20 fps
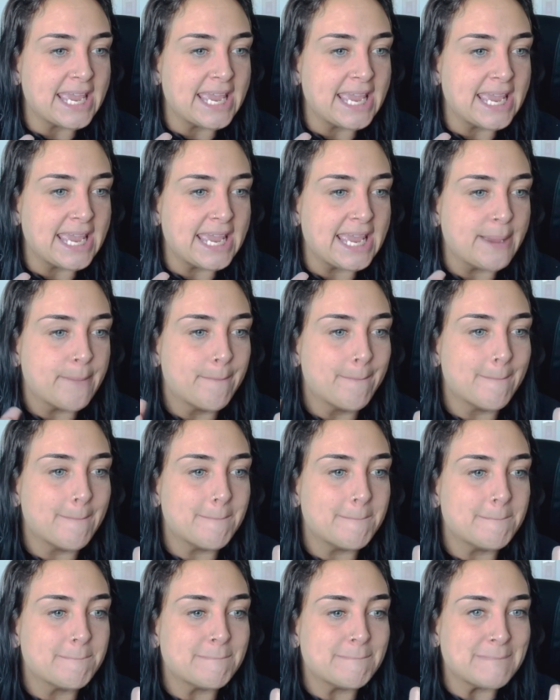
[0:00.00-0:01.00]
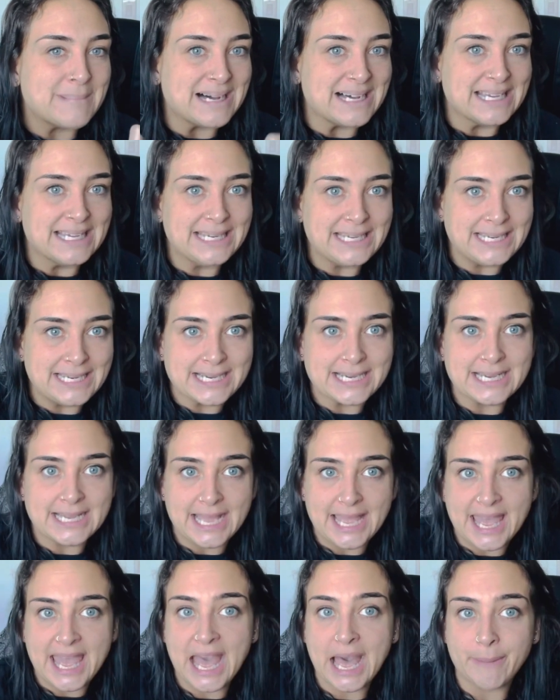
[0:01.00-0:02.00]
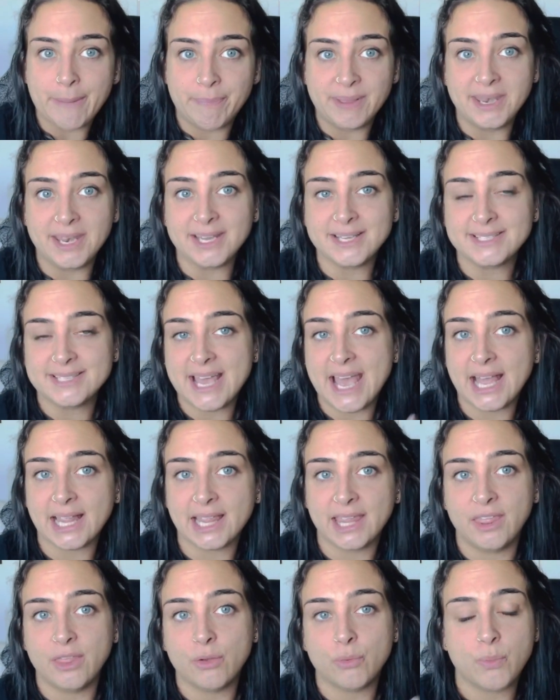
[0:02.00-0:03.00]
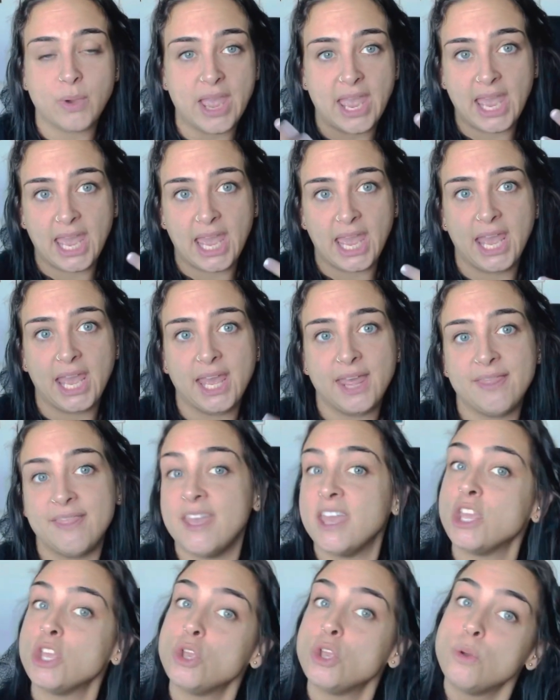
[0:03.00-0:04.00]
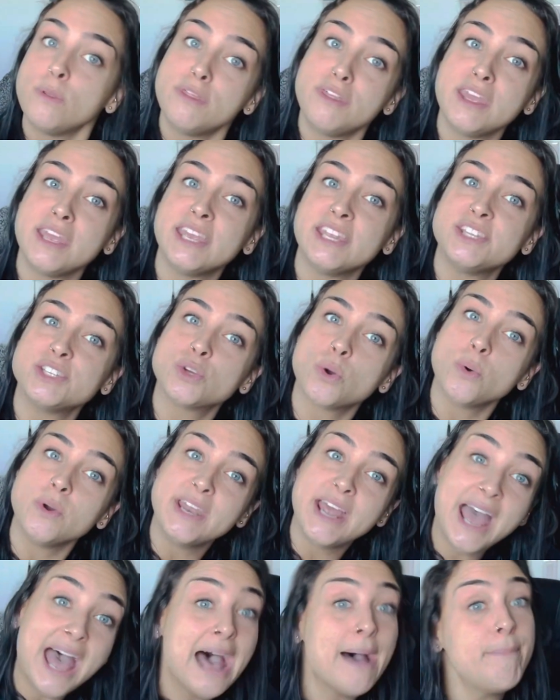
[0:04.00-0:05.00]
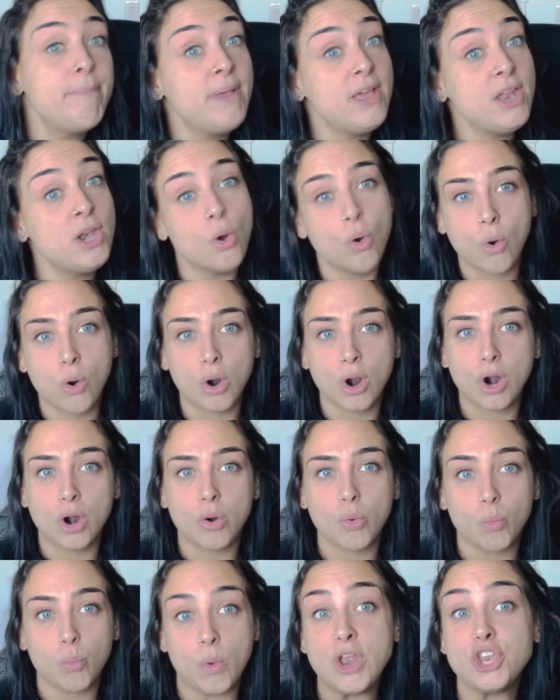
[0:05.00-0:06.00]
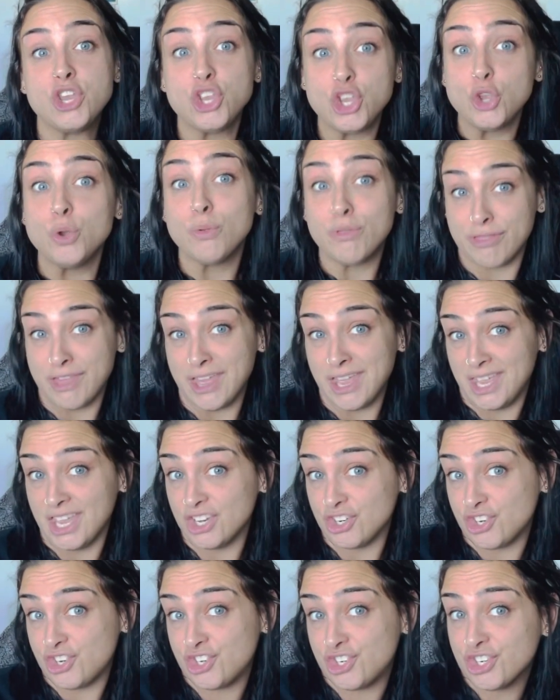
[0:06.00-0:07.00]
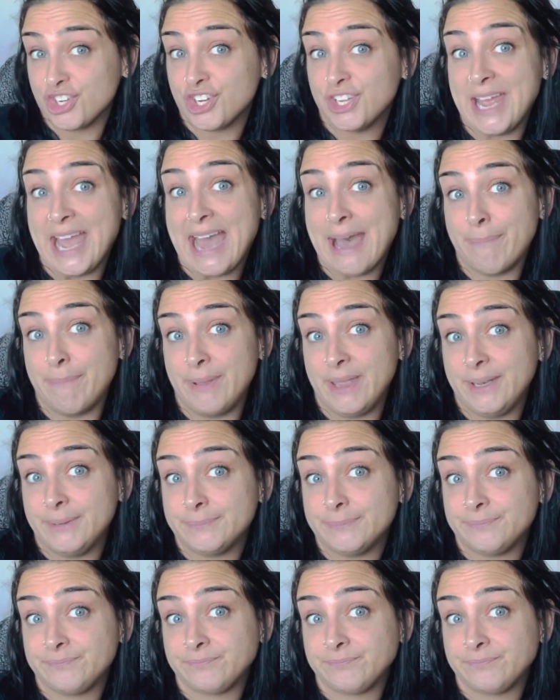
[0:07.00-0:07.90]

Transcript: it might not happen exactly the way that you think it's going to happen or when you think it should happen.